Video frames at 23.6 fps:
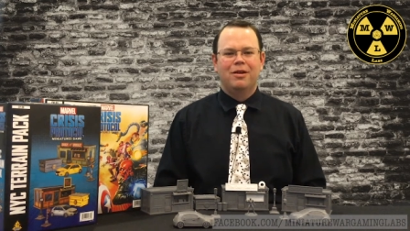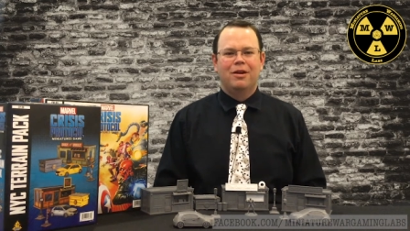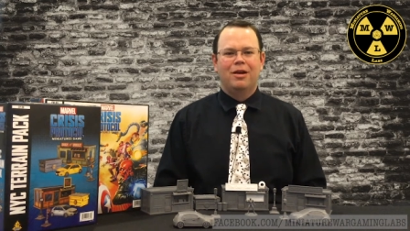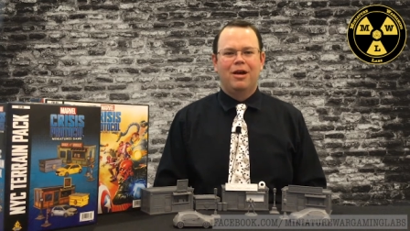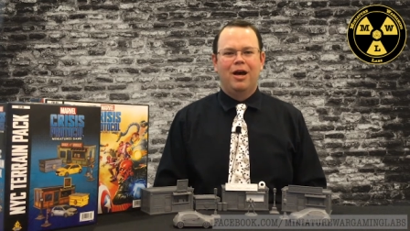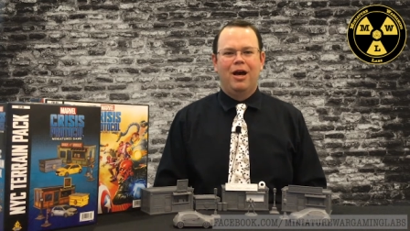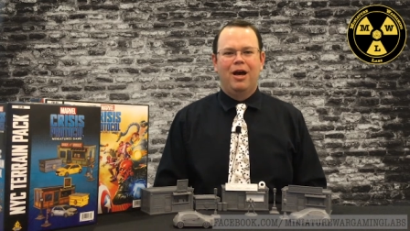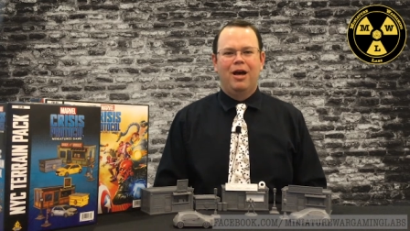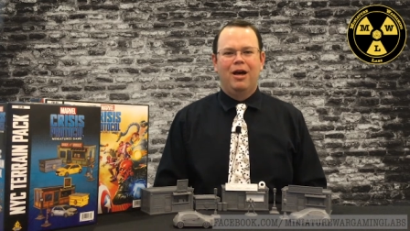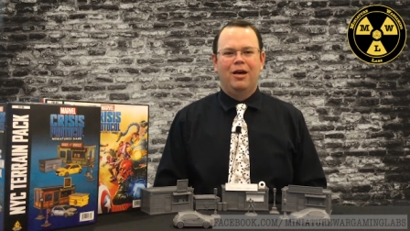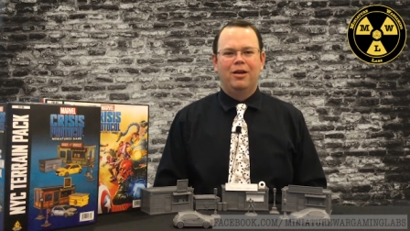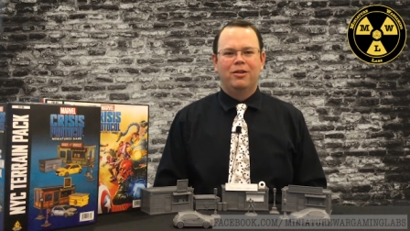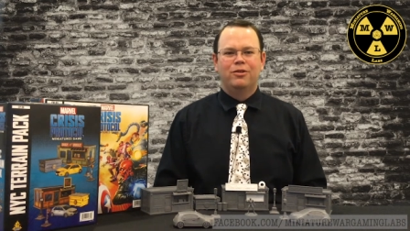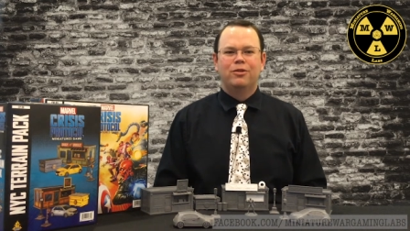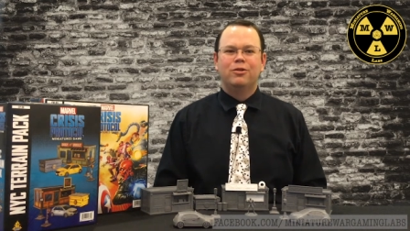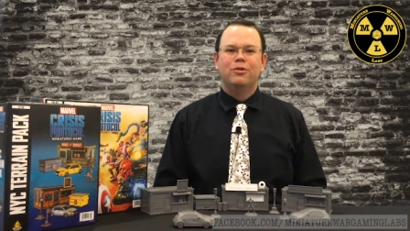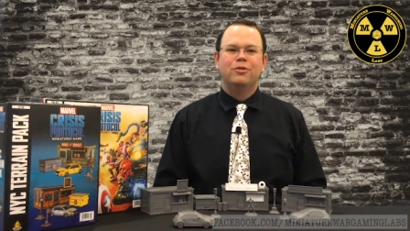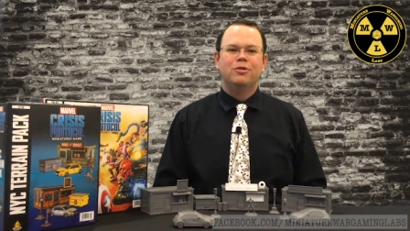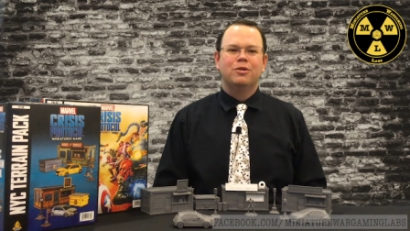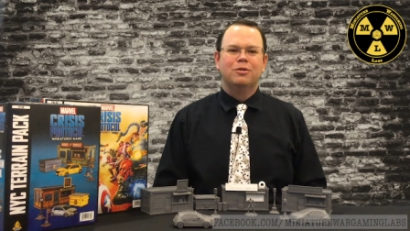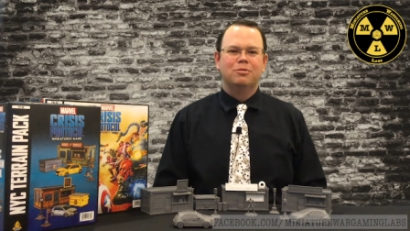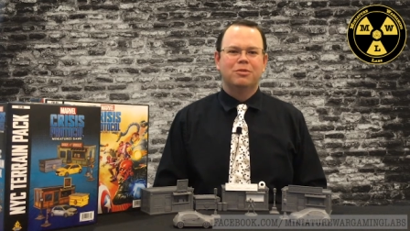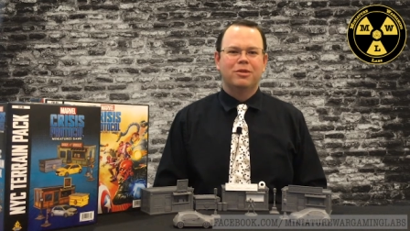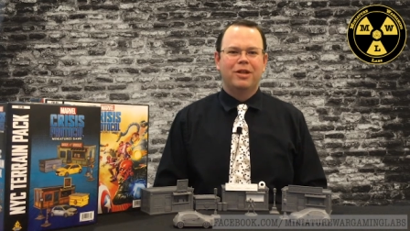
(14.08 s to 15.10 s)
uh,
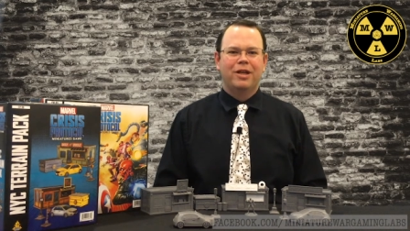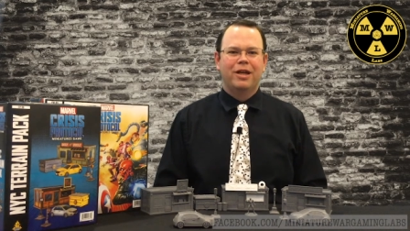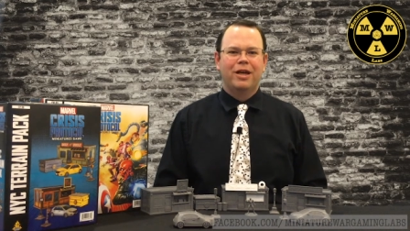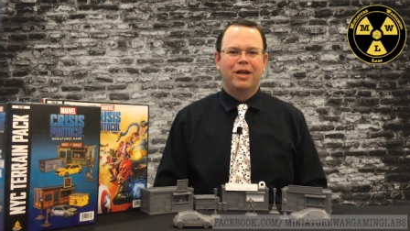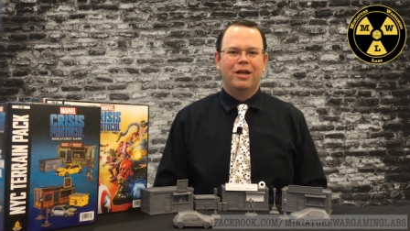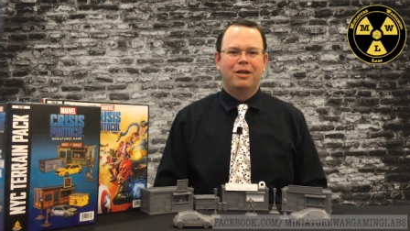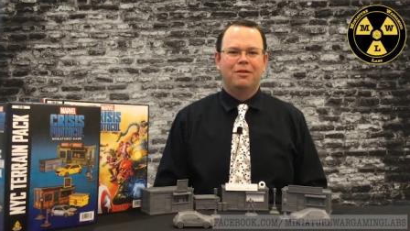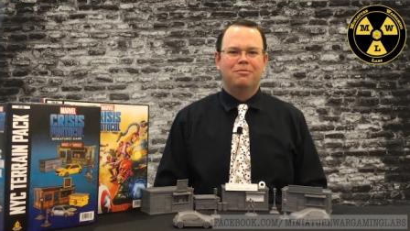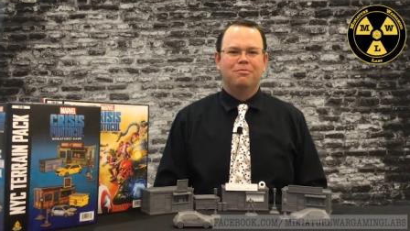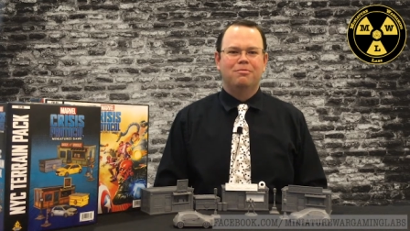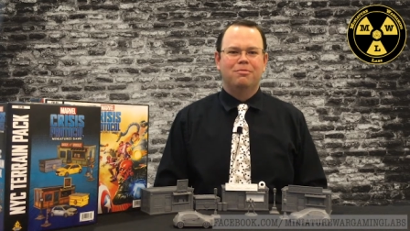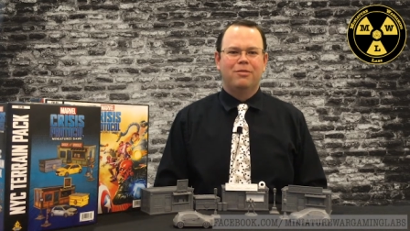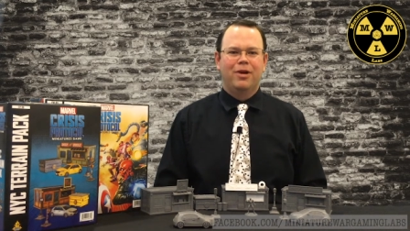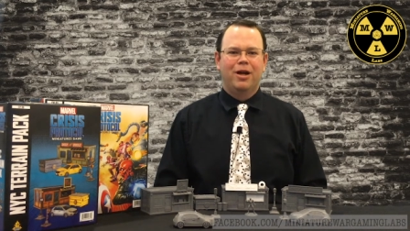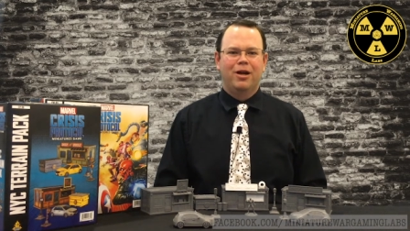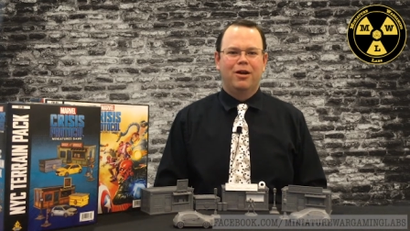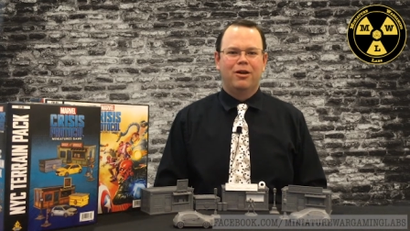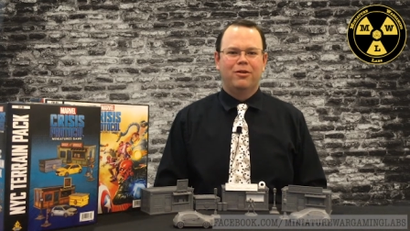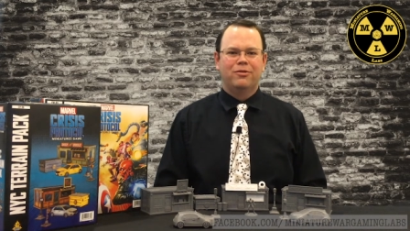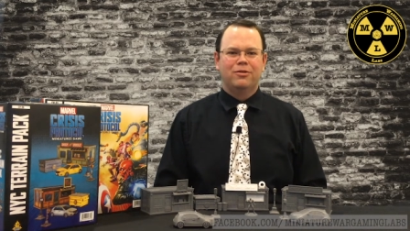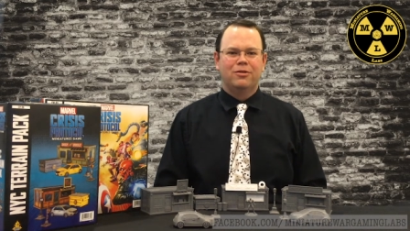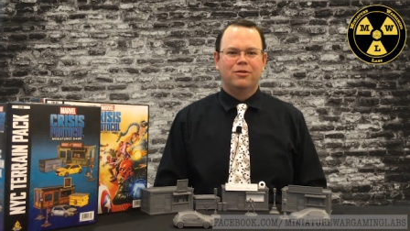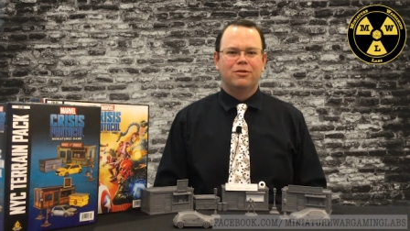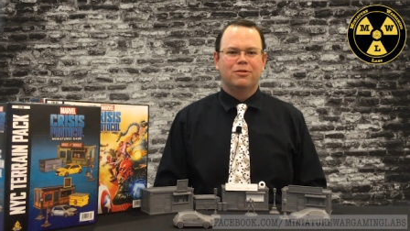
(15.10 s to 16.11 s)
use and play
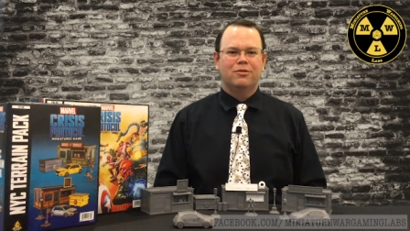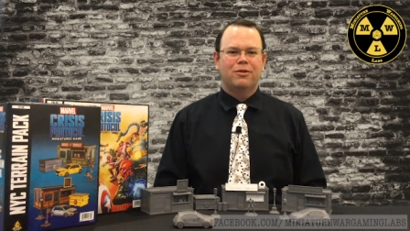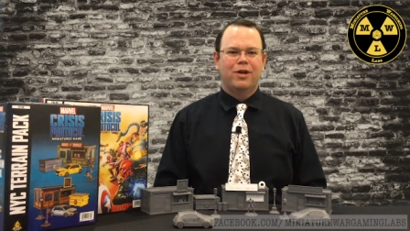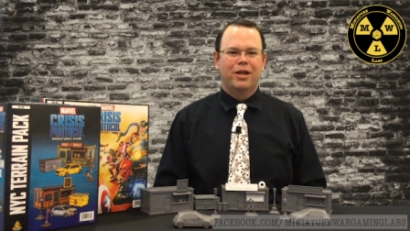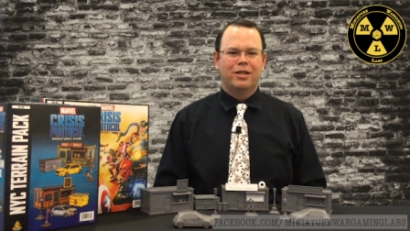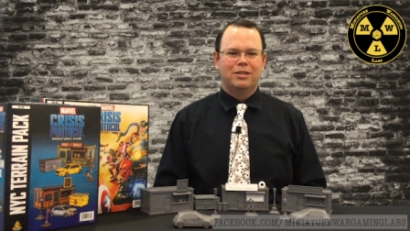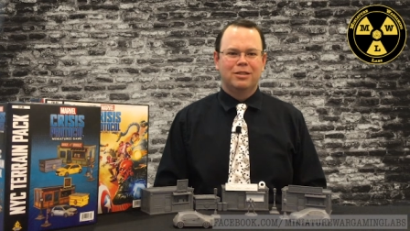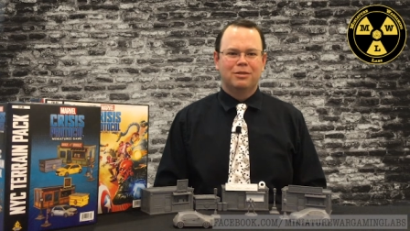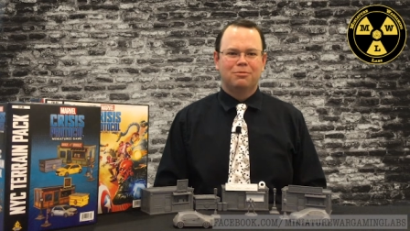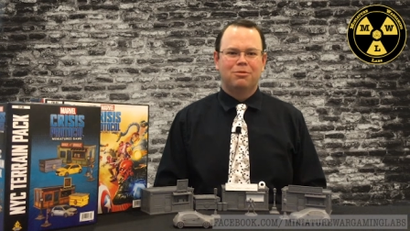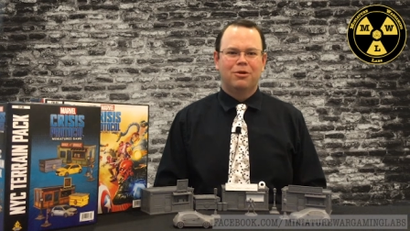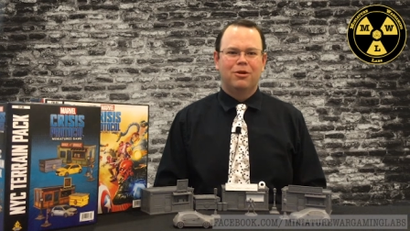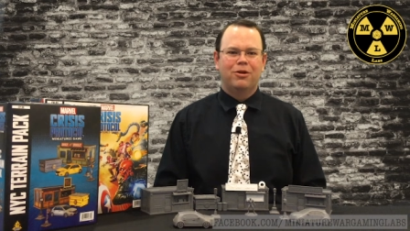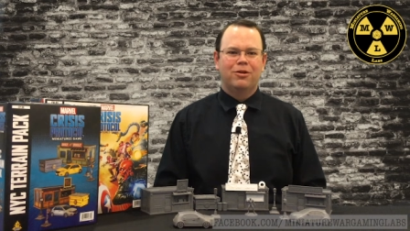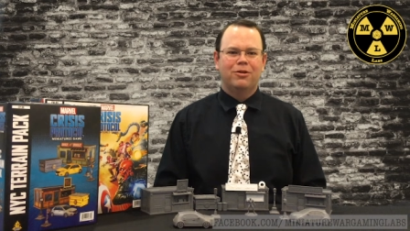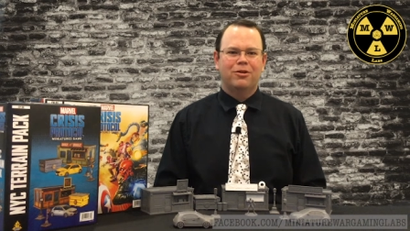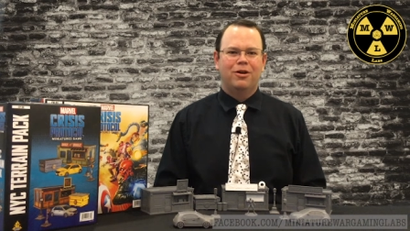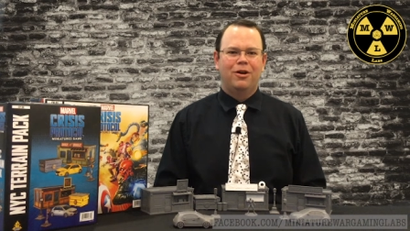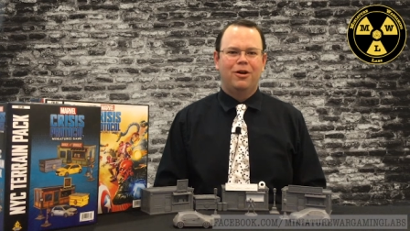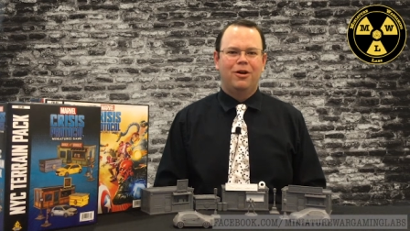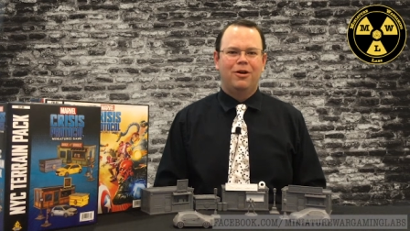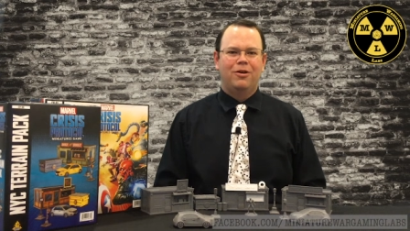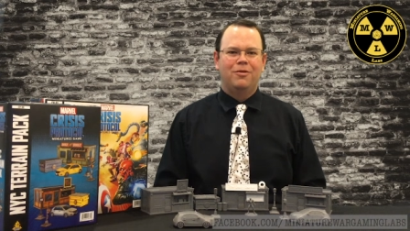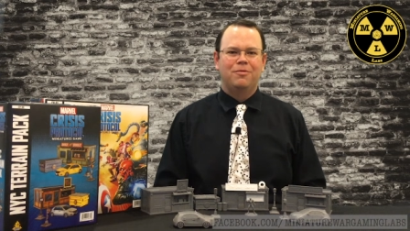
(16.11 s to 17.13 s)
Marvel Crisis
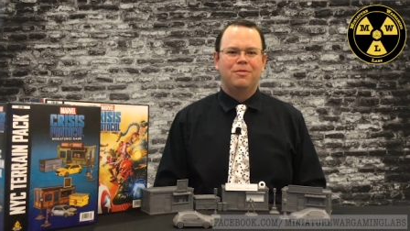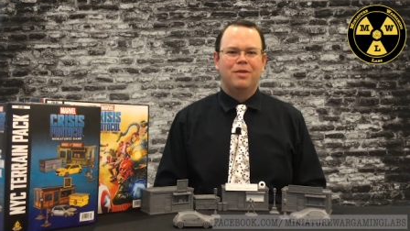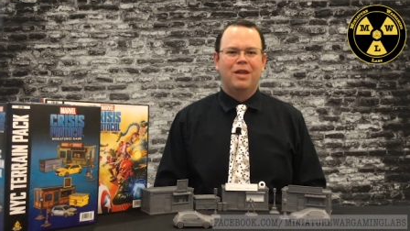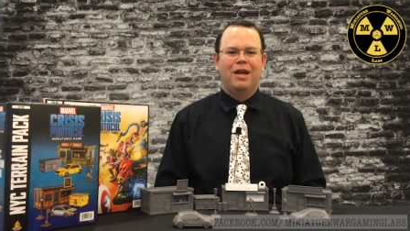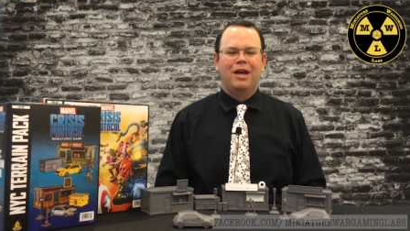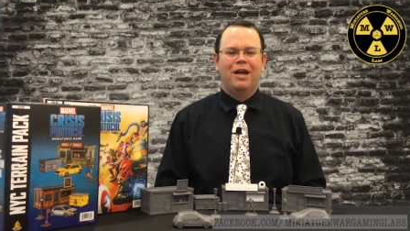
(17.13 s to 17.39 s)
Protocol.